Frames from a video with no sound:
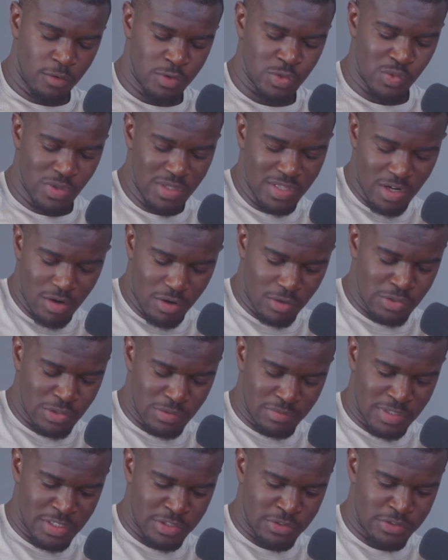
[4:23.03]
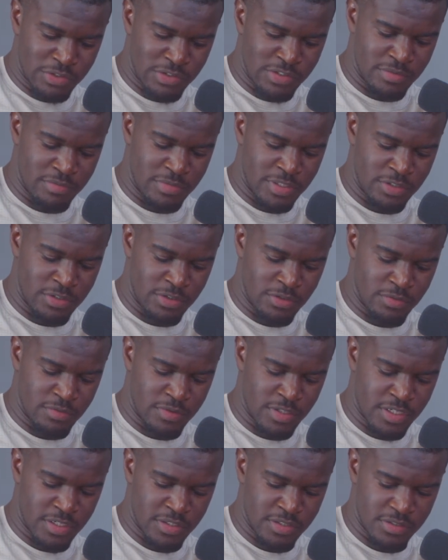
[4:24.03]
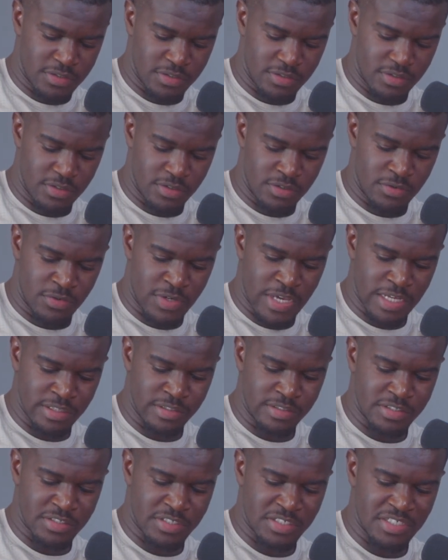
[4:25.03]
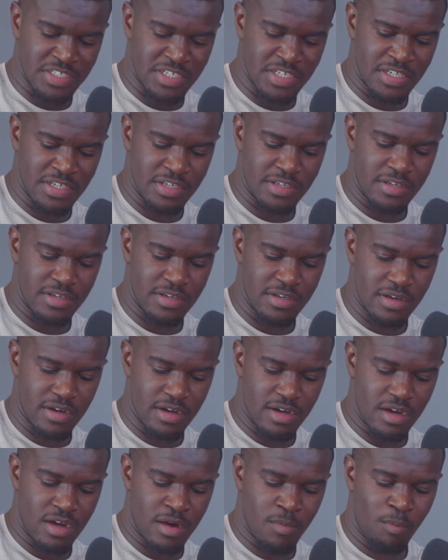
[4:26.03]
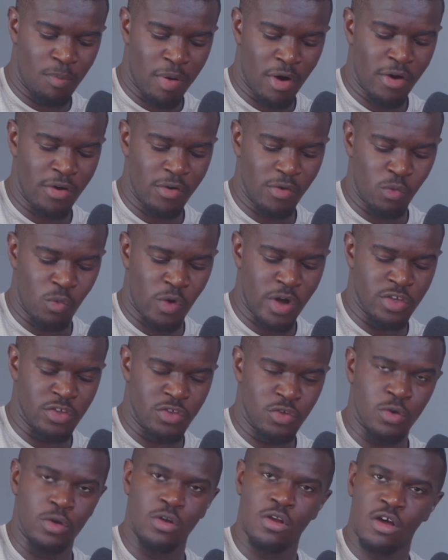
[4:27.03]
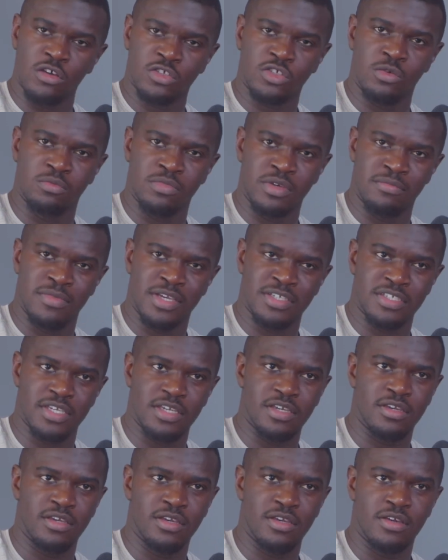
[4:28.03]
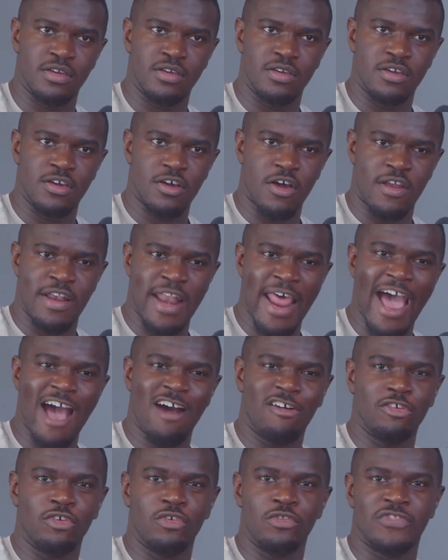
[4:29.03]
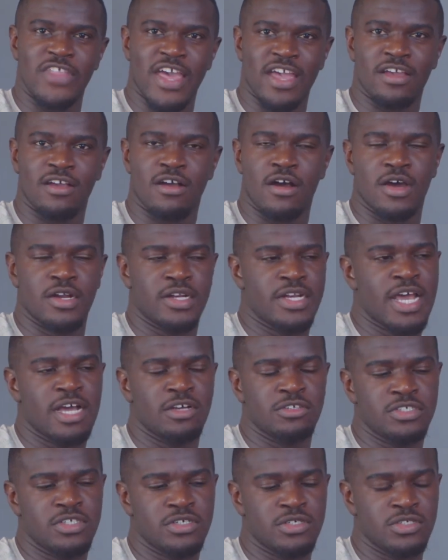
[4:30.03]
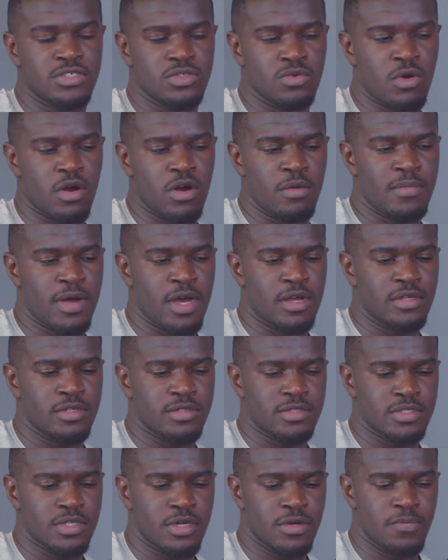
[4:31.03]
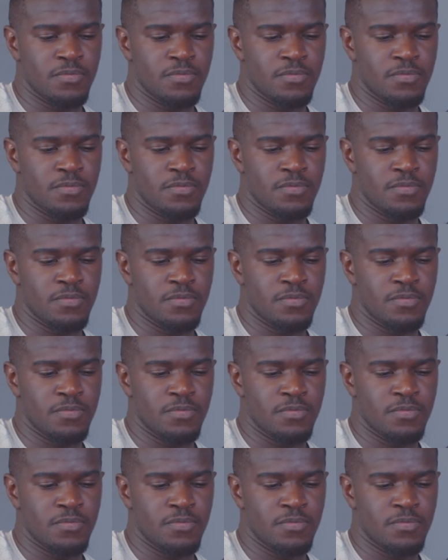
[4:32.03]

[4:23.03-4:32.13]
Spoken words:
one that also ministered to me too, because you get to see a part where you could also be missing on how you thank God and how serious you are about it. So